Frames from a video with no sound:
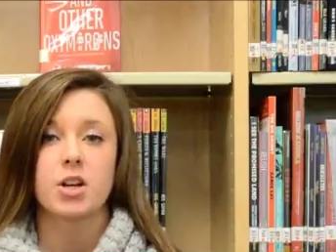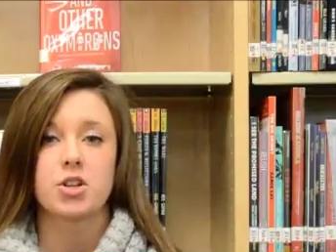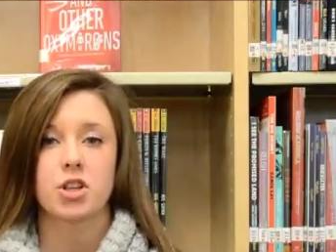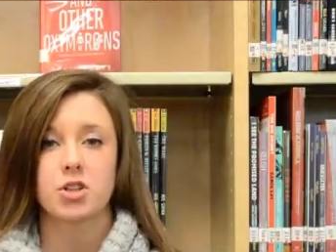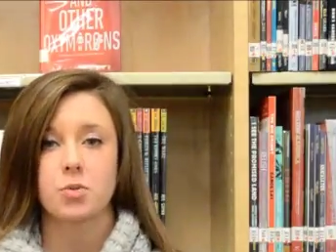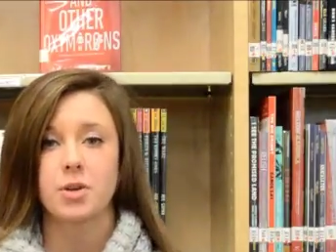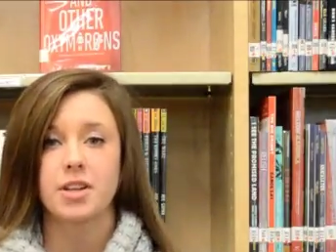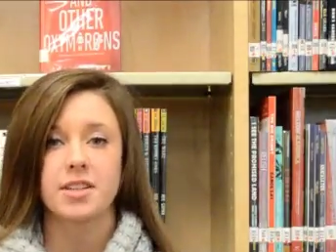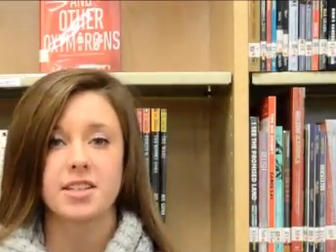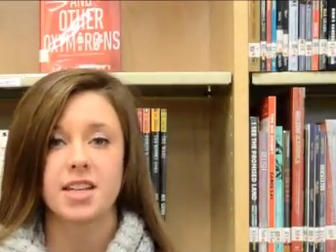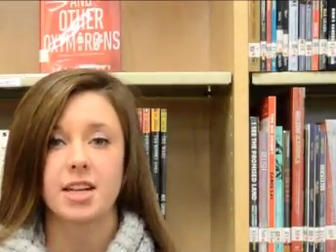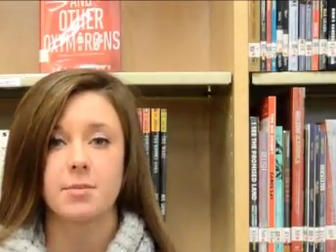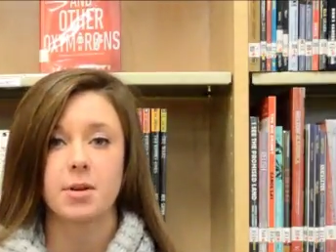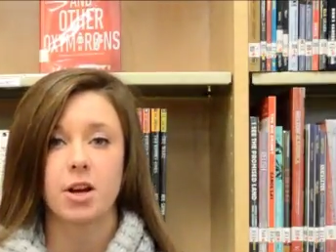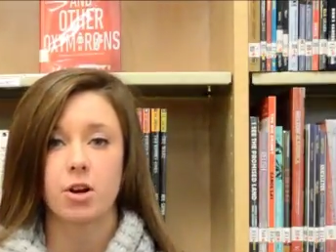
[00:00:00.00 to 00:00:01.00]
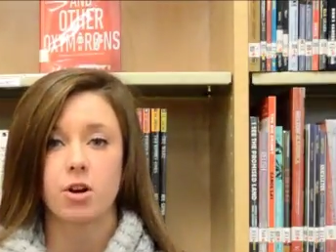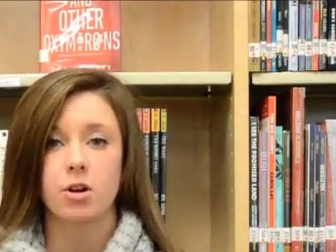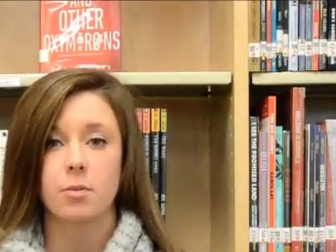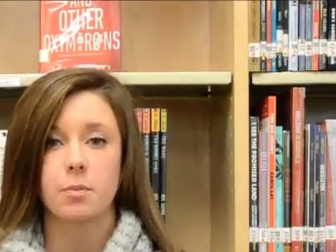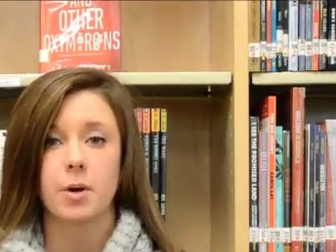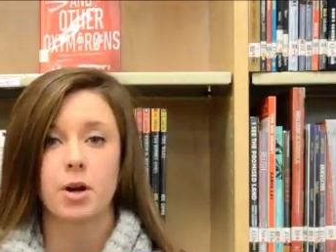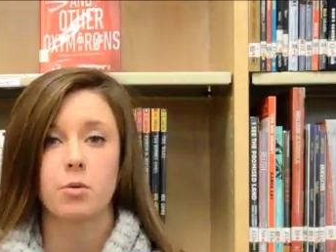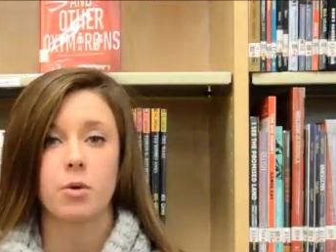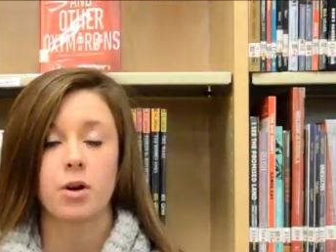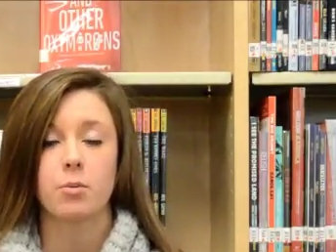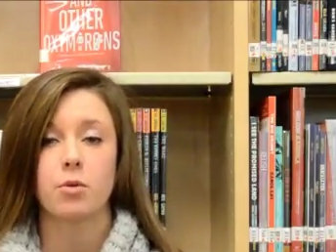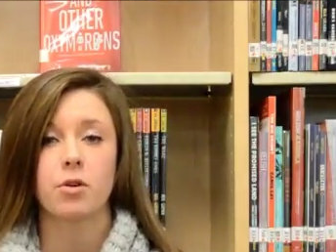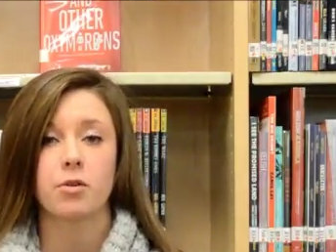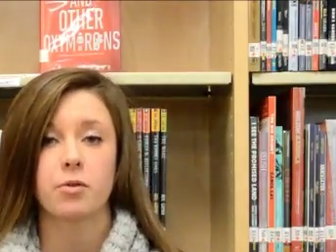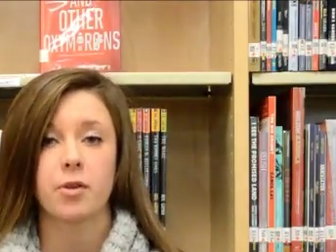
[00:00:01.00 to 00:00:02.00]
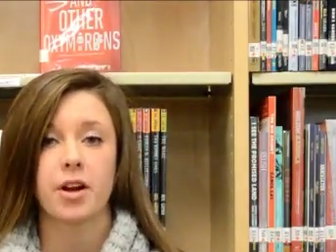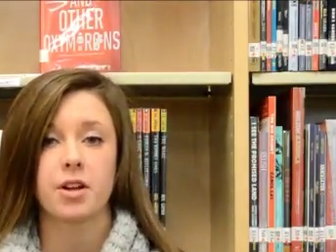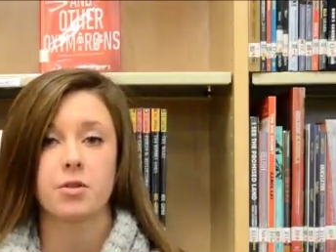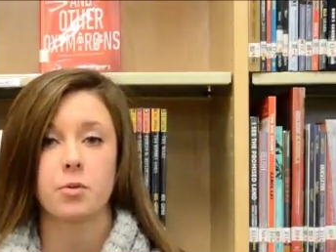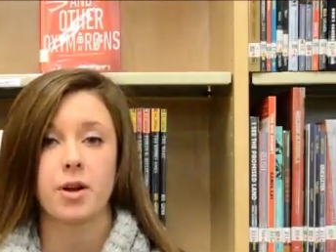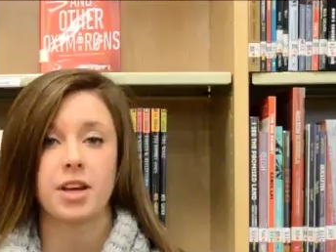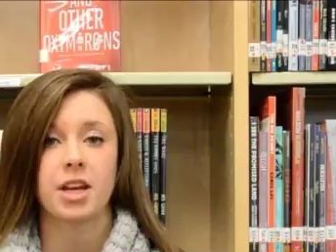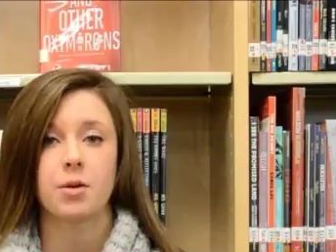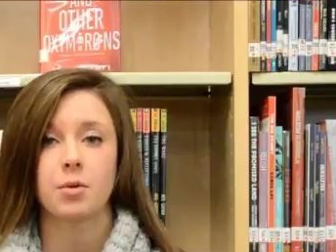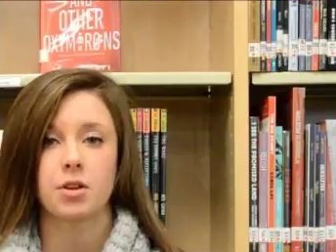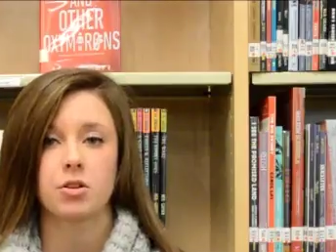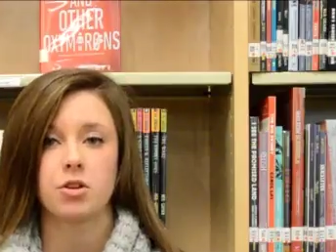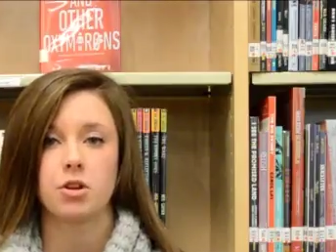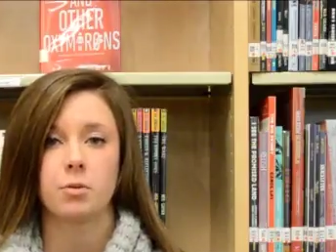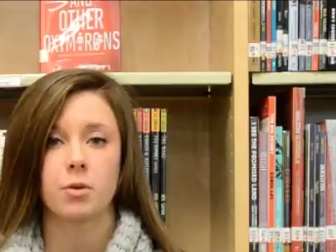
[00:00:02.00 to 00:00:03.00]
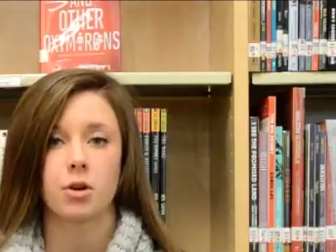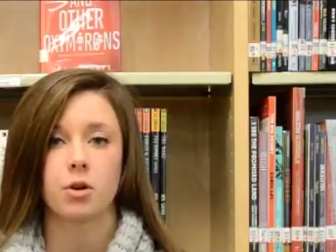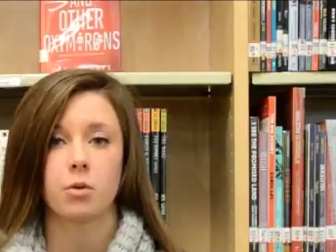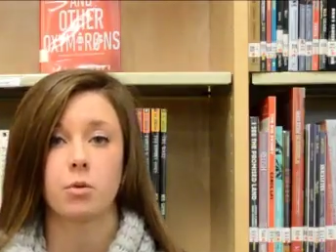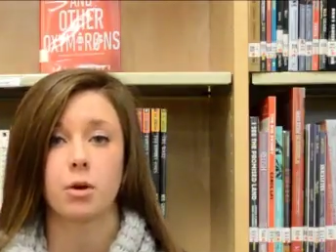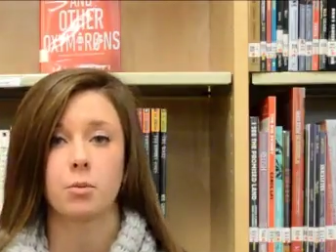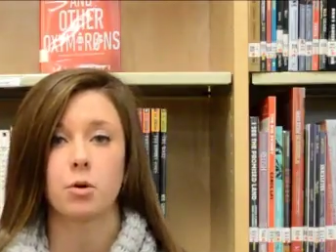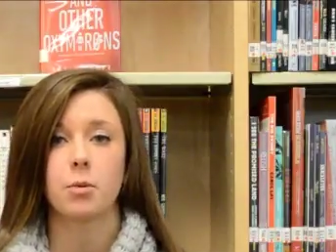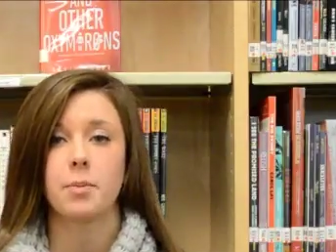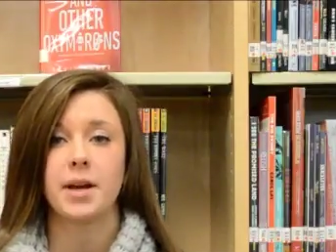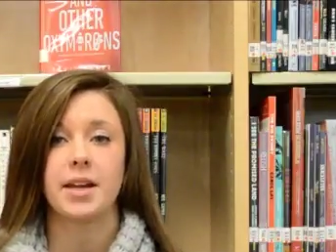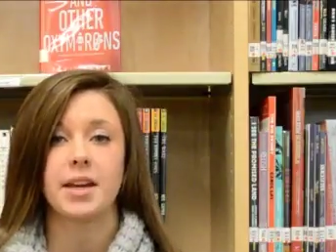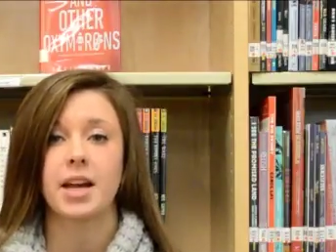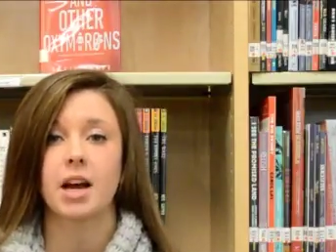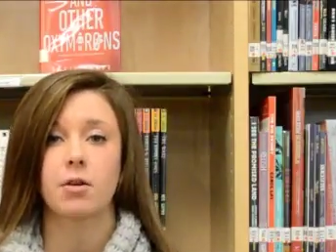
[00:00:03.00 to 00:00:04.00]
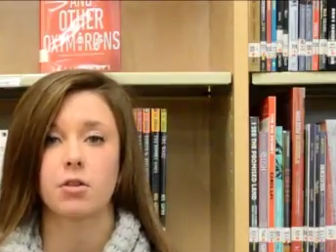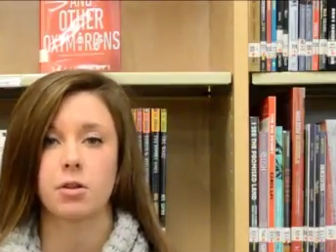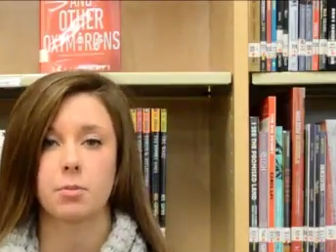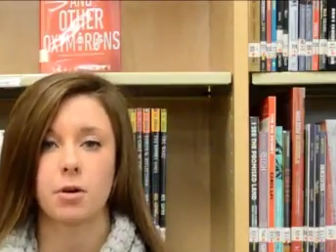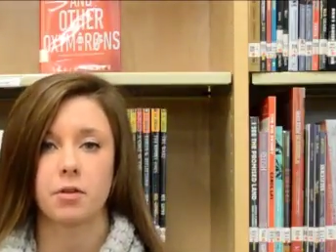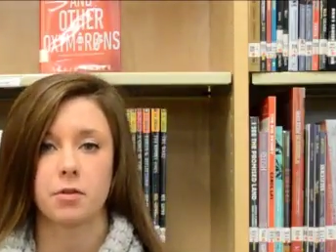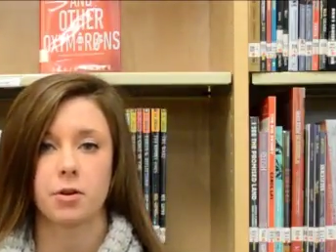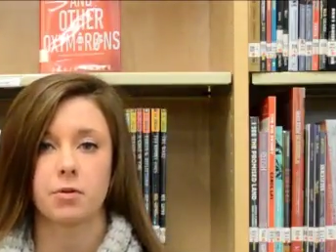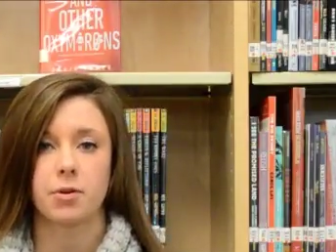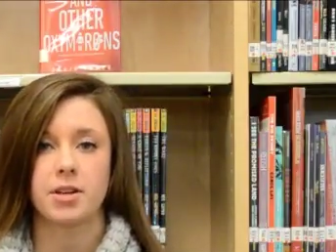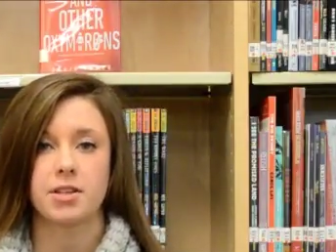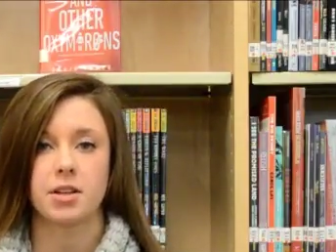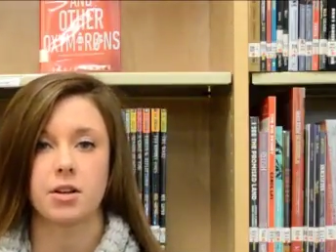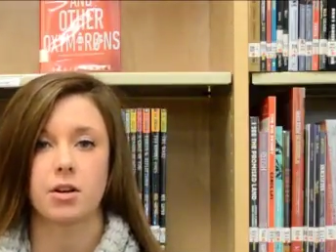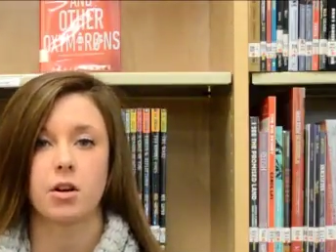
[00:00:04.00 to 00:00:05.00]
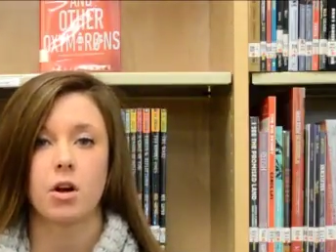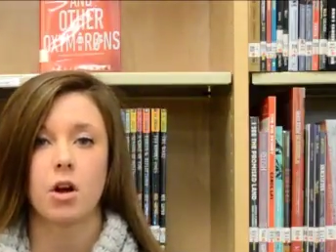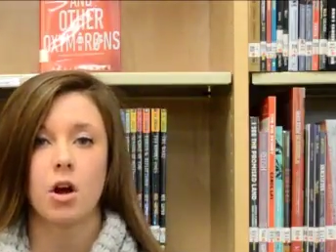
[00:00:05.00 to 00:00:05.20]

Just when it seemed I couldn't bear one more friend waking with a tumor, one more maniac with a perfect reason,